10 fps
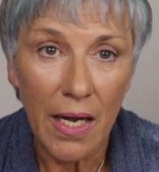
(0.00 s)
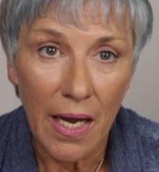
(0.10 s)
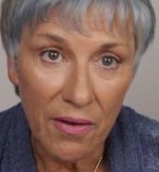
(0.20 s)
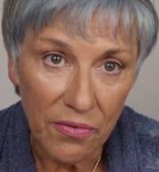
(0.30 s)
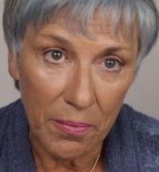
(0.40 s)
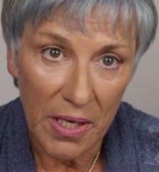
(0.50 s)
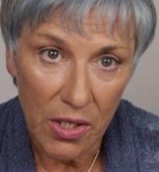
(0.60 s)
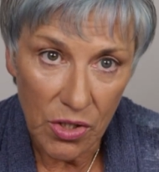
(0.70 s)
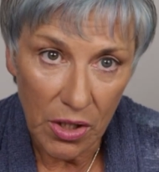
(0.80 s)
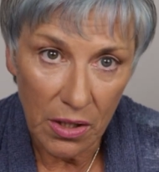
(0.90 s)
an
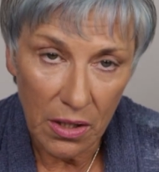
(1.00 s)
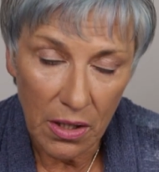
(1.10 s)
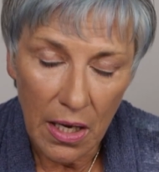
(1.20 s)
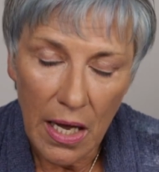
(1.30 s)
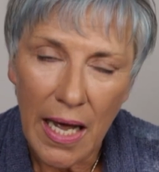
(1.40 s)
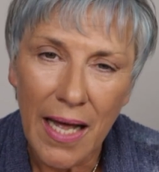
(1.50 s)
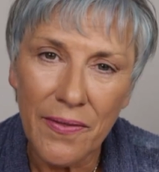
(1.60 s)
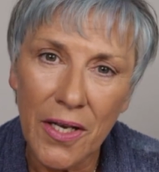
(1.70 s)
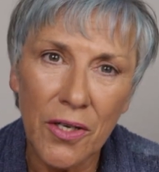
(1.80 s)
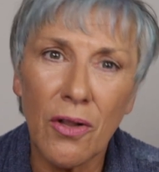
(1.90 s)
affirmation.
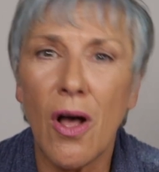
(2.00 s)
And then you'll